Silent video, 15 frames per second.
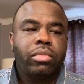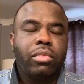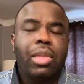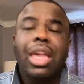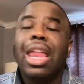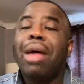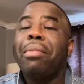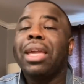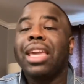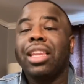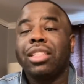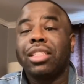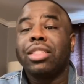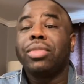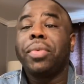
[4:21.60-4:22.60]
and I'm going to get
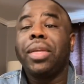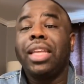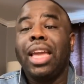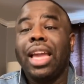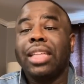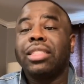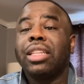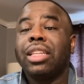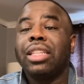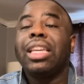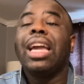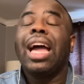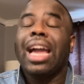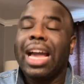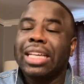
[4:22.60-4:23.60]
into Saweetie ass.
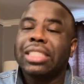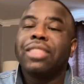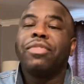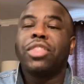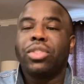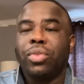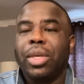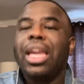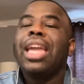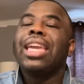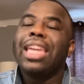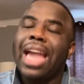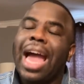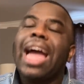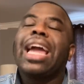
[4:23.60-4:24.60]
Yeah, I got some for Saweetie.
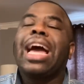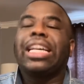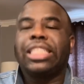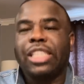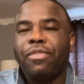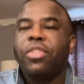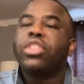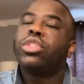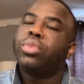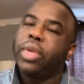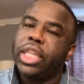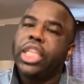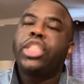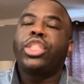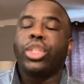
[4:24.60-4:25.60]
Yeah, I got some for
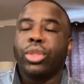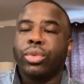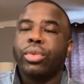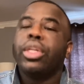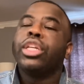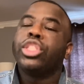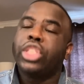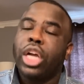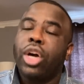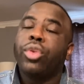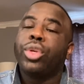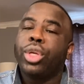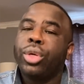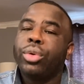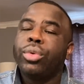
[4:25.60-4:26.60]
Saweetie too. Sure
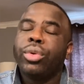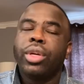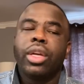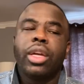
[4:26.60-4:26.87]
do.